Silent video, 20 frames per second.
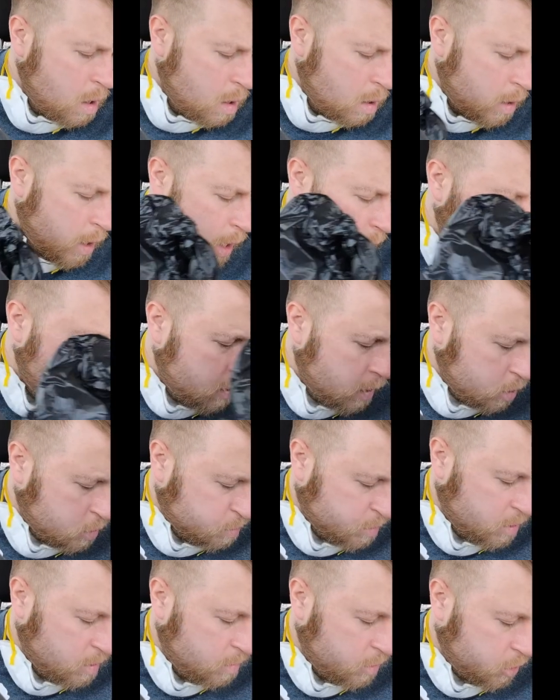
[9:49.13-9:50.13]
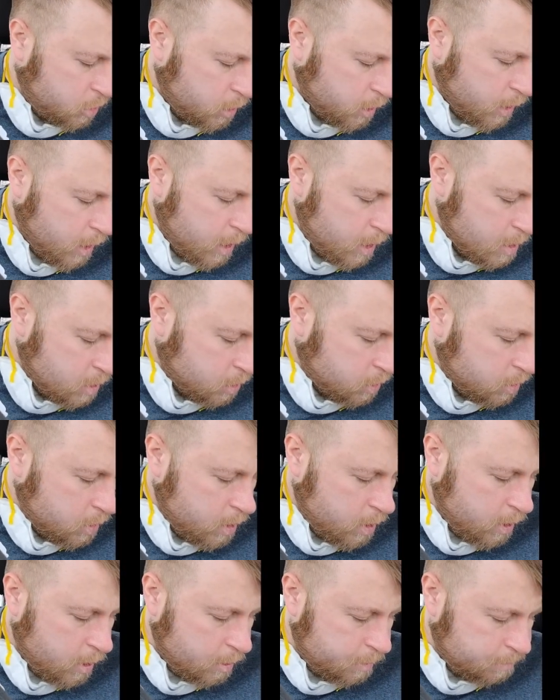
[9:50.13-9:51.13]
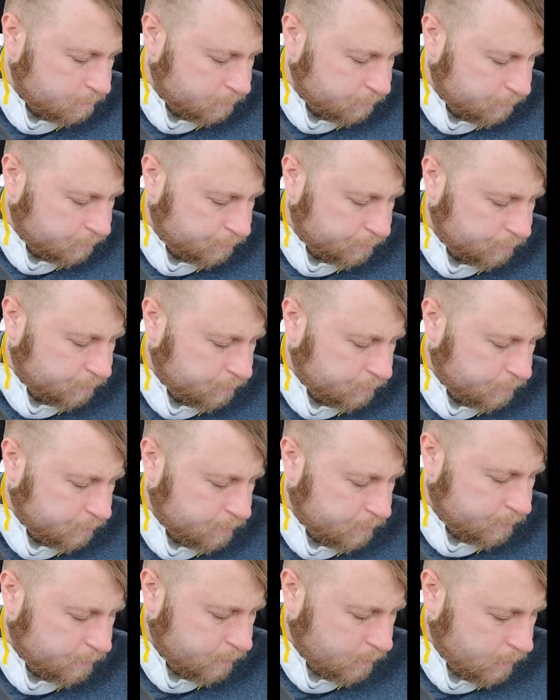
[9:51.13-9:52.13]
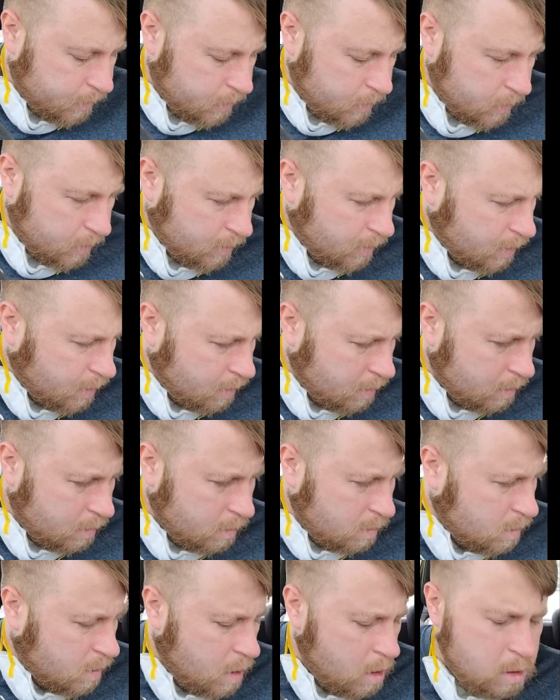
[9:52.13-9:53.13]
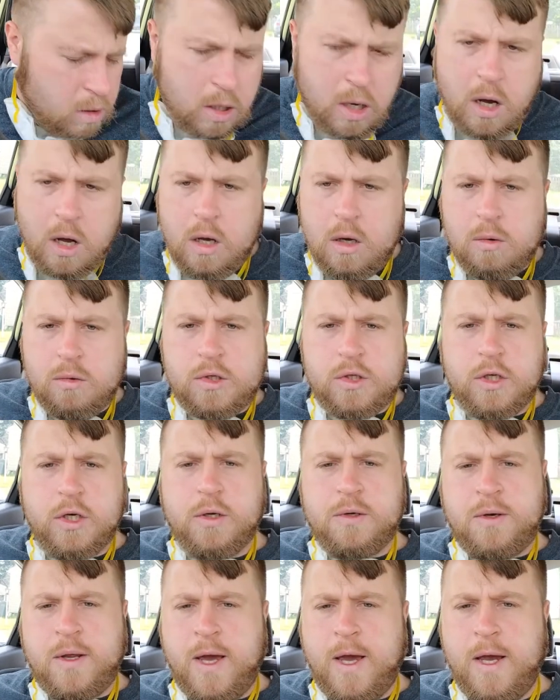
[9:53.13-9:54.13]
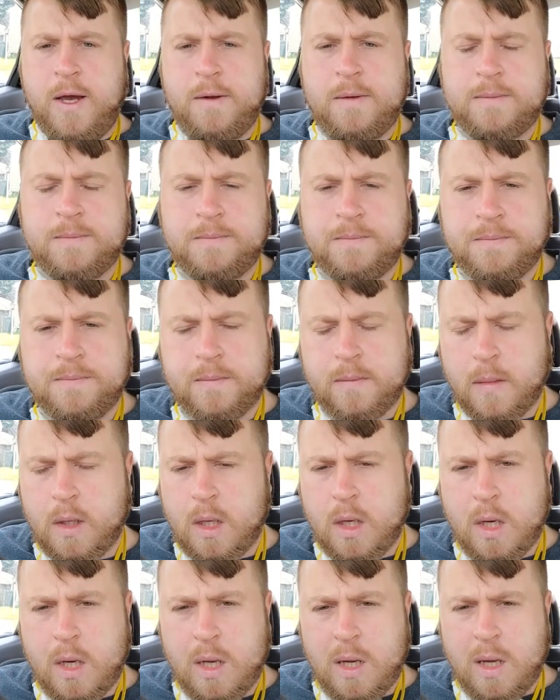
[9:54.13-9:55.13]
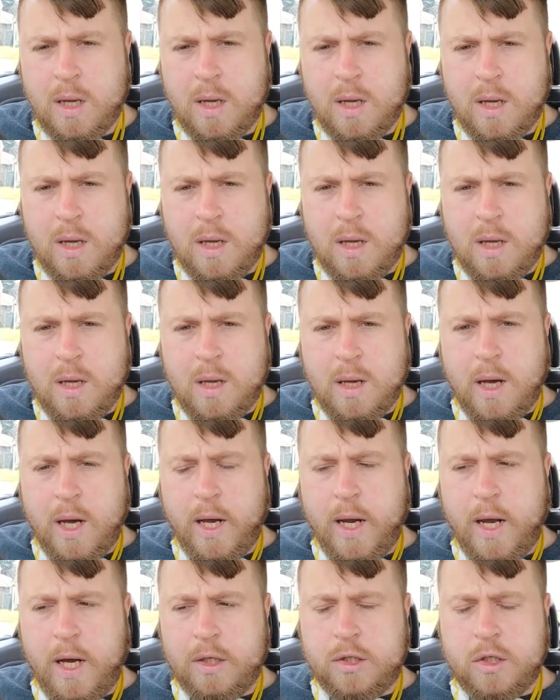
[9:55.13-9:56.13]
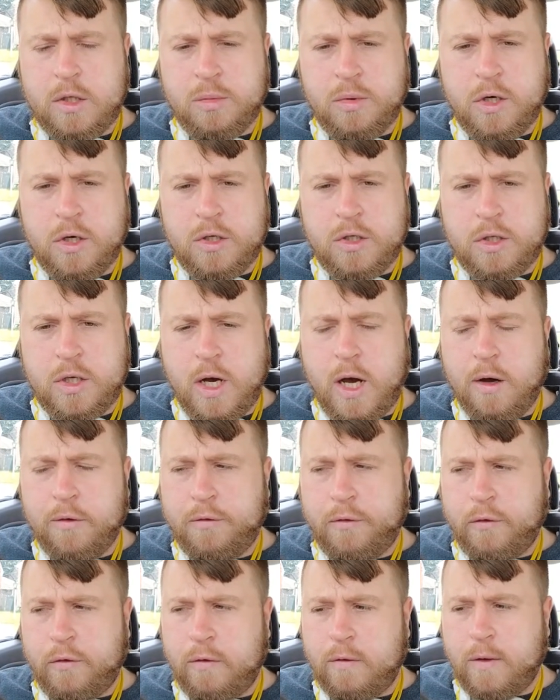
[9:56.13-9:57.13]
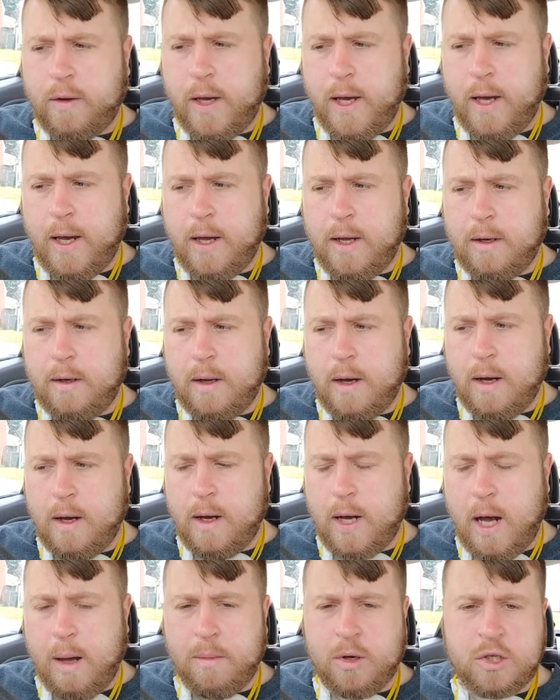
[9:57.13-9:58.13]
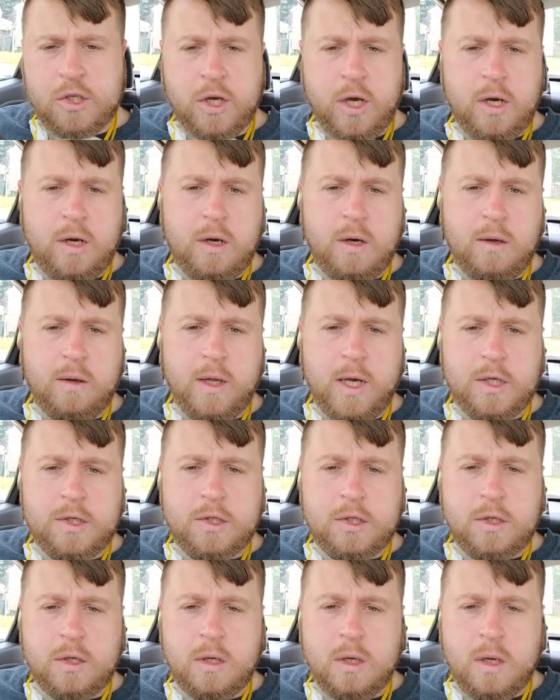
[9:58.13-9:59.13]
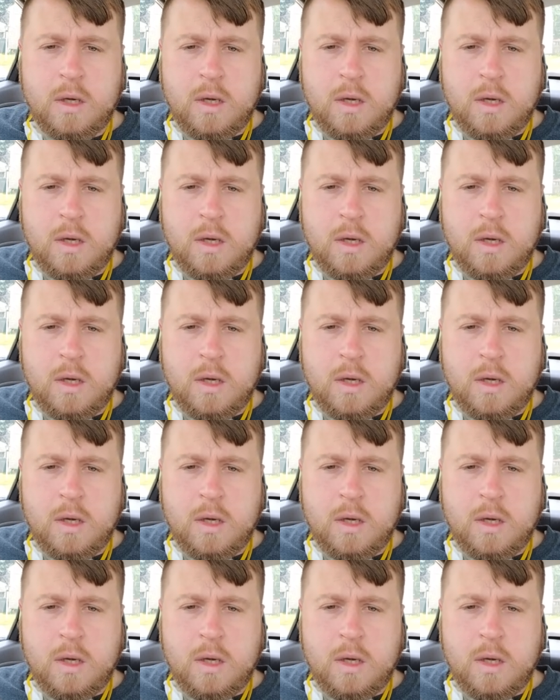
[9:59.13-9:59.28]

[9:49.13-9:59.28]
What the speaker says: And that's pretty much it, guys. All in all, it was a good day. I got some good stuff, and I'm excited to list.